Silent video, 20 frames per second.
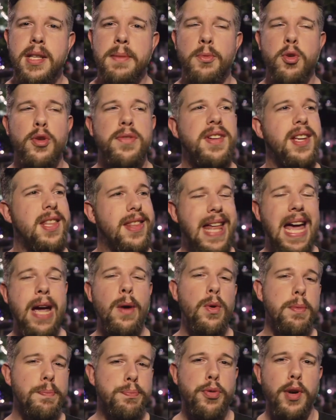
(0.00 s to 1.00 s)
in the movie,
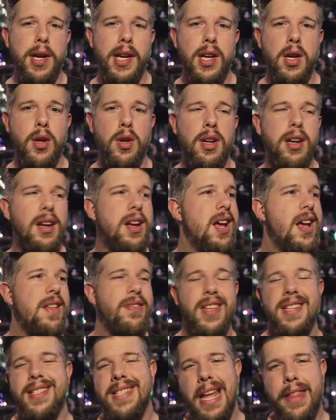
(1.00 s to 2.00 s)
they were pretty good.
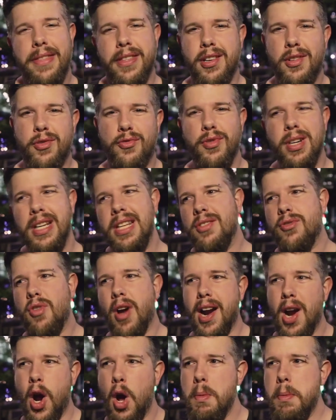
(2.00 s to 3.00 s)
There's nothing to really
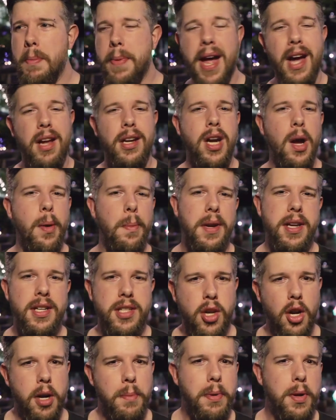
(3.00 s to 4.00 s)
write home about.
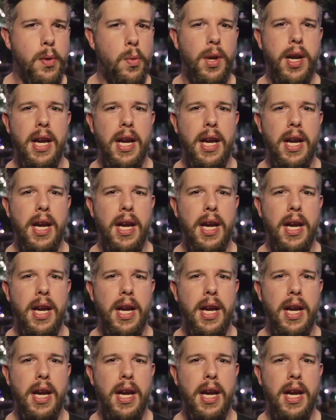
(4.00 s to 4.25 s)
Nobody's going to be